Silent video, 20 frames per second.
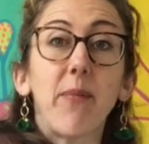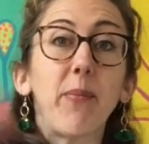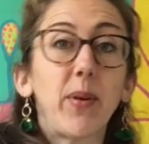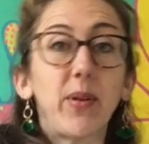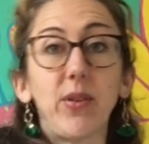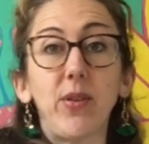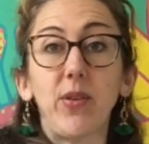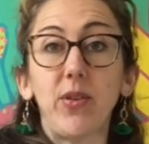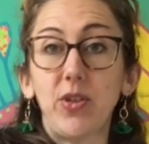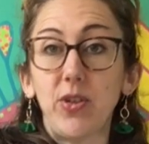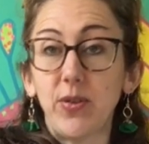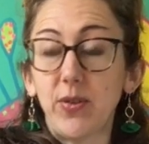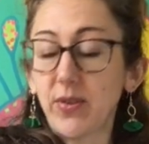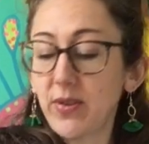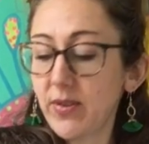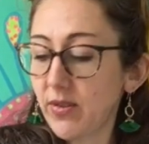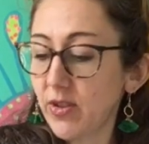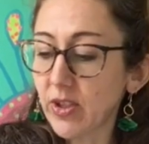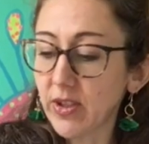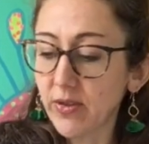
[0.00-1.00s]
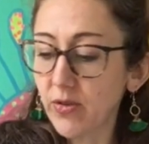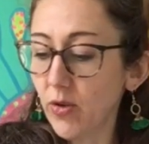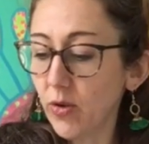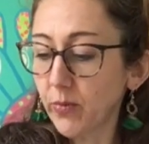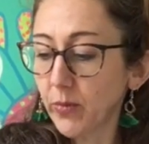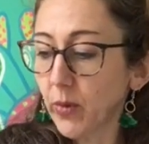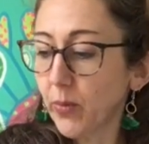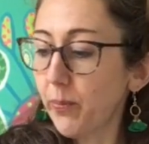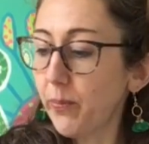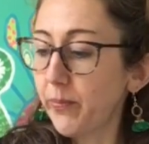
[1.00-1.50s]
But you could use just
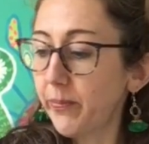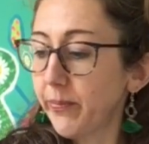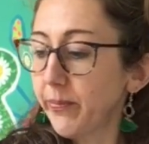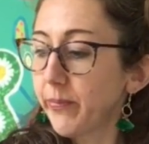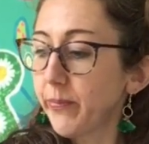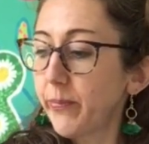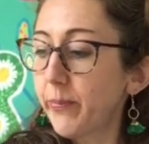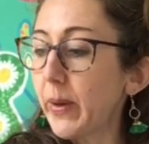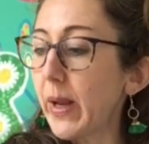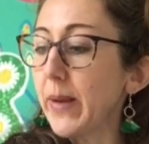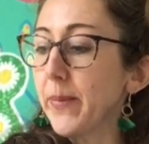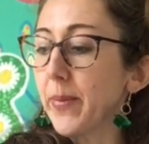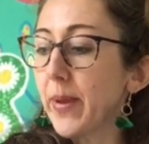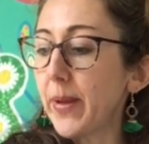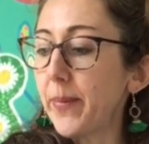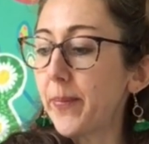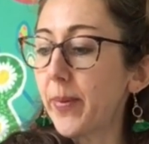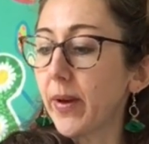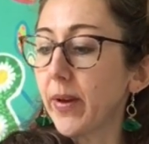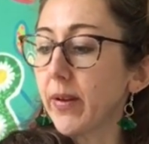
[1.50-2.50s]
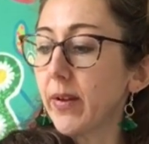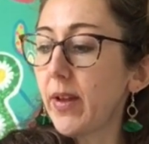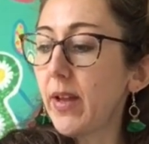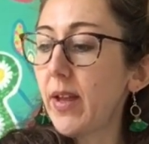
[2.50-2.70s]
normal plain paper,